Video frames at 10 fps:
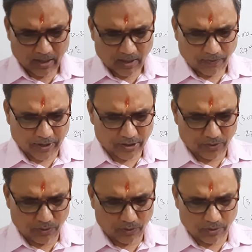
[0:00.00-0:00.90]
First
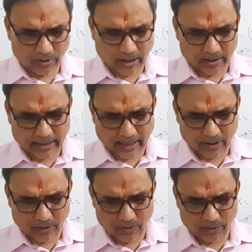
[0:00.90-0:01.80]
you do, second
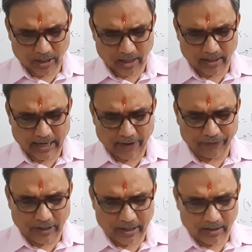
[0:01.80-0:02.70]
you do, third.
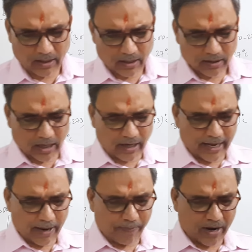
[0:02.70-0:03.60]
Naphthalene, third
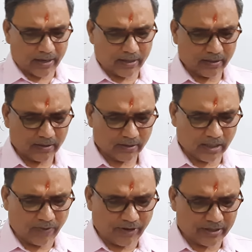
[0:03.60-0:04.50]
A part.
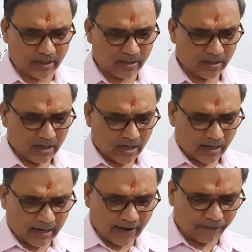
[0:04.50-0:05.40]
Give reason.
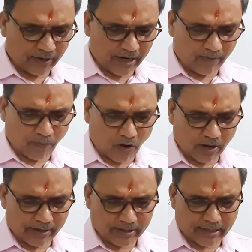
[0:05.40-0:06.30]
Naphthalene
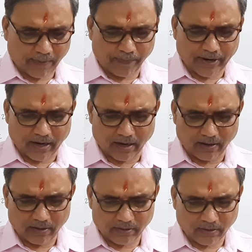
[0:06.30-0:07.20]
ball
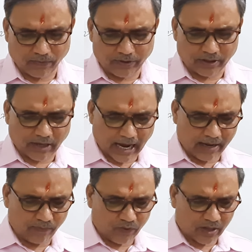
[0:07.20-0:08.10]
disappeared with
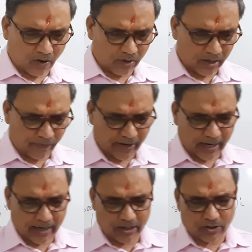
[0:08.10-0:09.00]
time without leaving
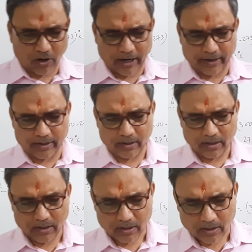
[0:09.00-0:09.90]
any solid.
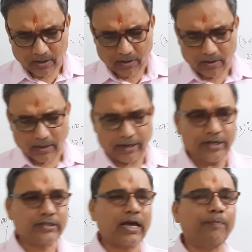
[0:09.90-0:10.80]

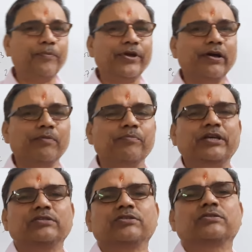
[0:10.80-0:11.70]
Disappear
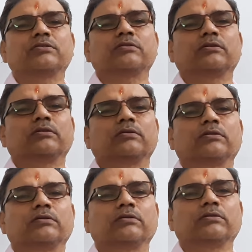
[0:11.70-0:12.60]
means
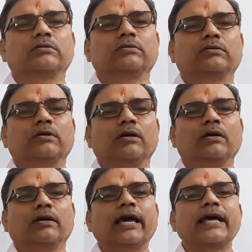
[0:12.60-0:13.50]

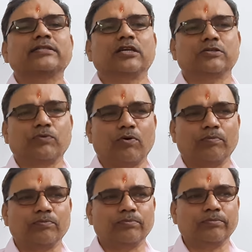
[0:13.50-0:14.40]
gaseous form.